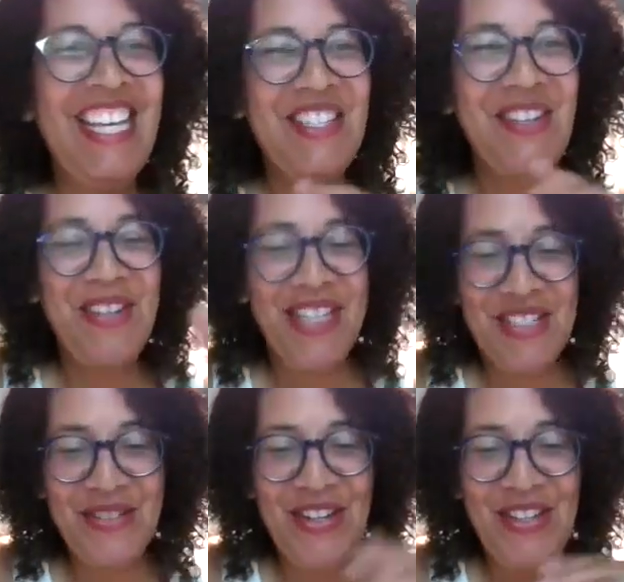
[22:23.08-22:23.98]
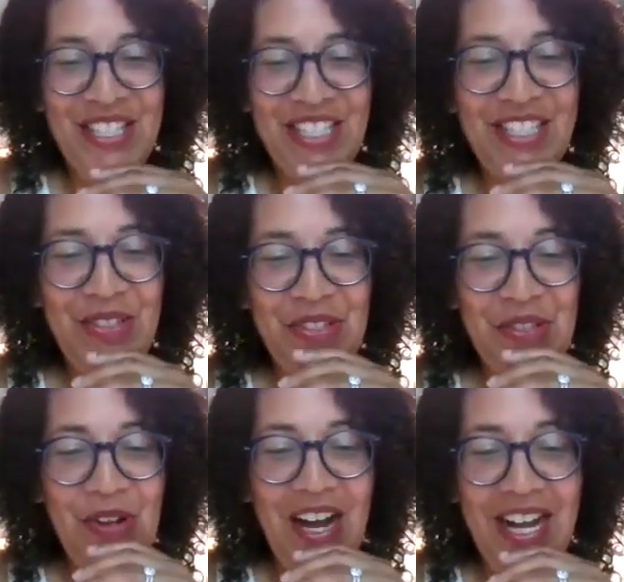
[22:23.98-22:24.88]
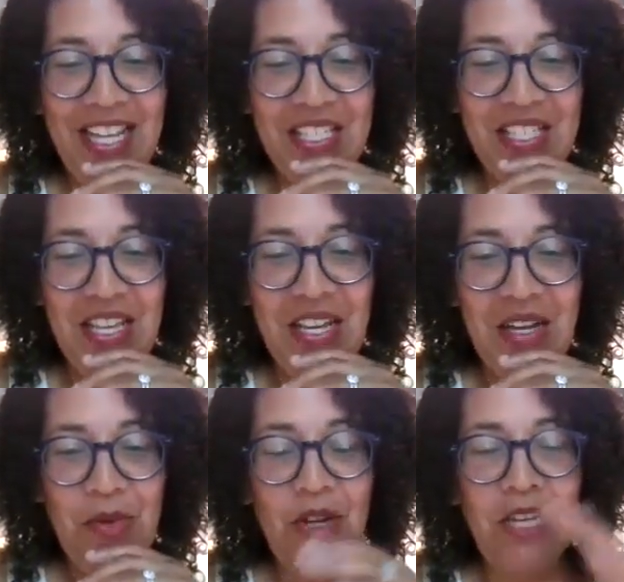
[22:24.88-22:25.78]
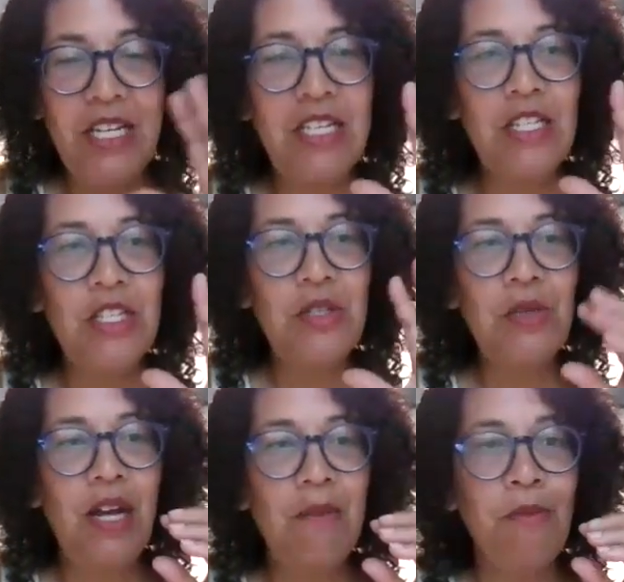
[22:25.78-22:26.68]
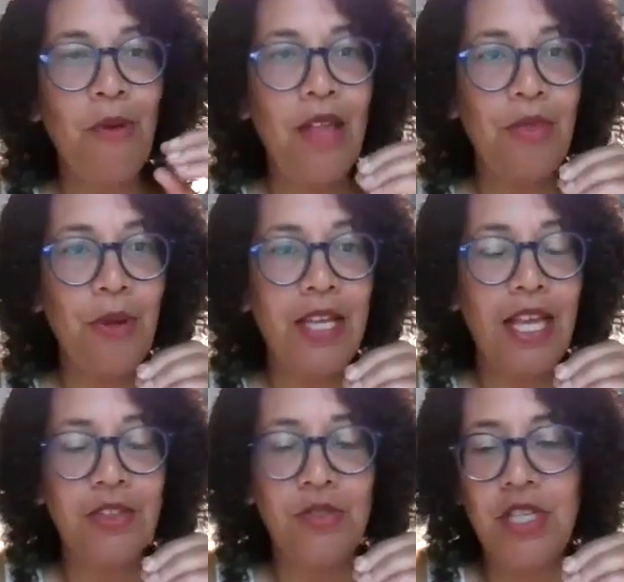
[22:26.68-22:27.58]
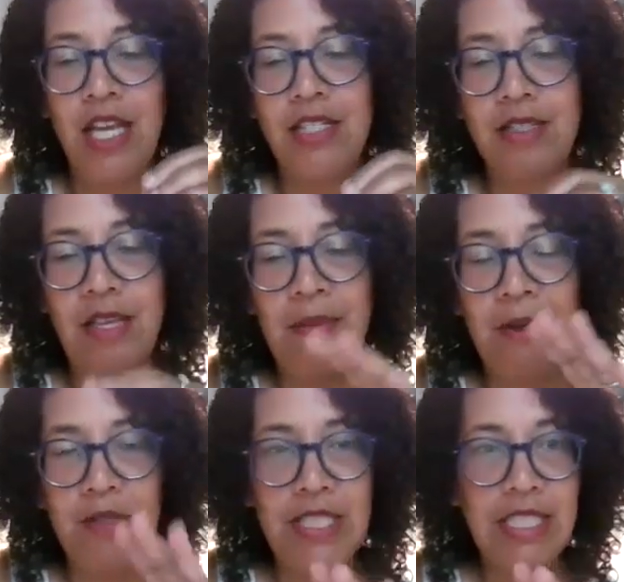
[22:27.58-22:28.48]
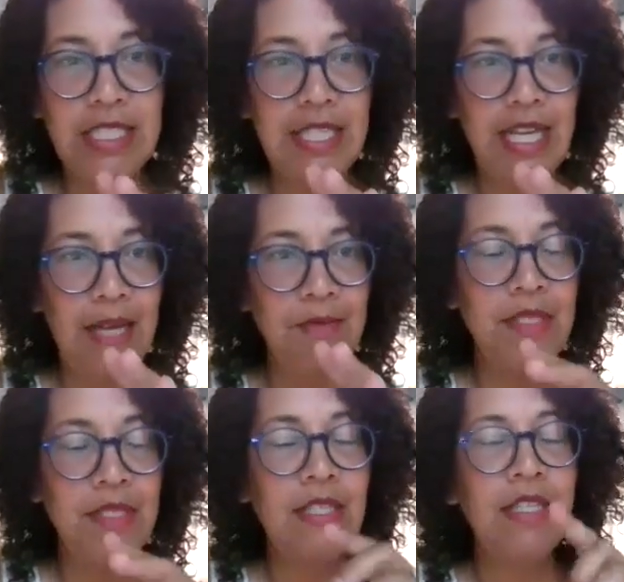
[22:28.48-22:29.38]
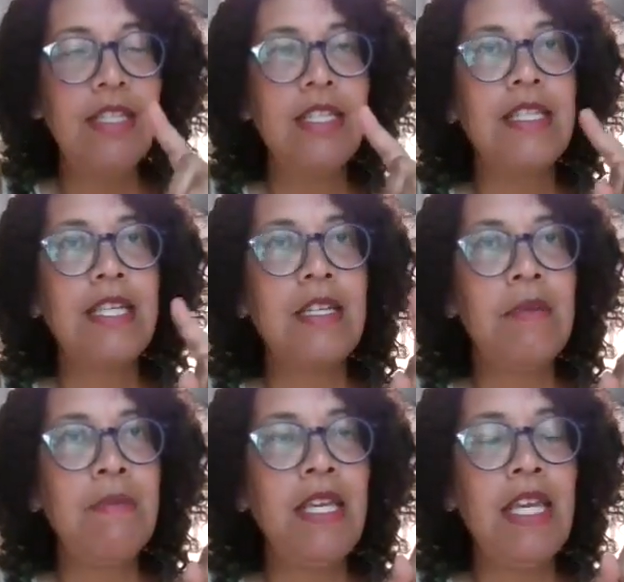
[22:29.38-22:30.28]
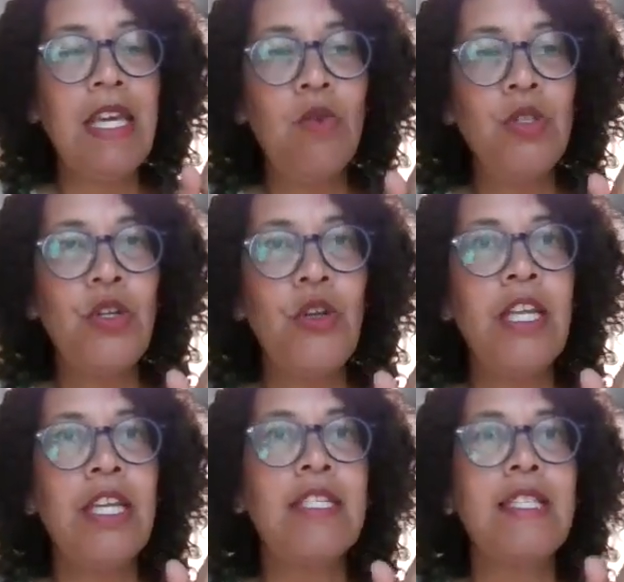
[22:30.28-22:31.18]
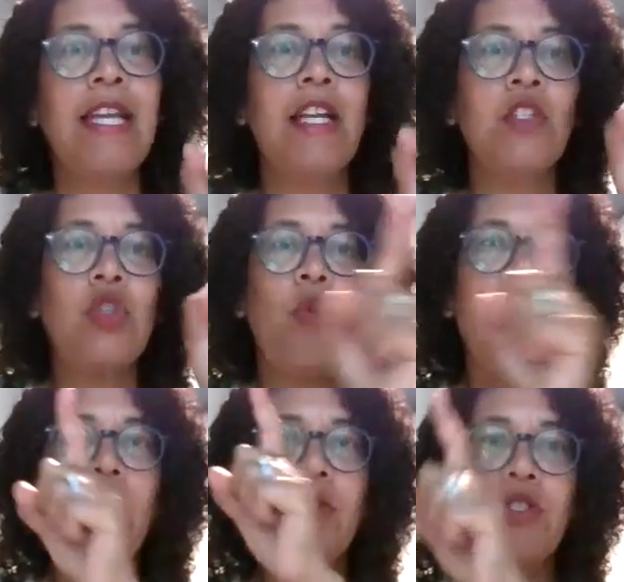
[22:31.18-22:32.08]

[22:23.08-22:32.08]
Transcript: So I want you all to close your eyes. We're gonna do a breath work exercise about 6 times. It's gonna be equal turning is like a square.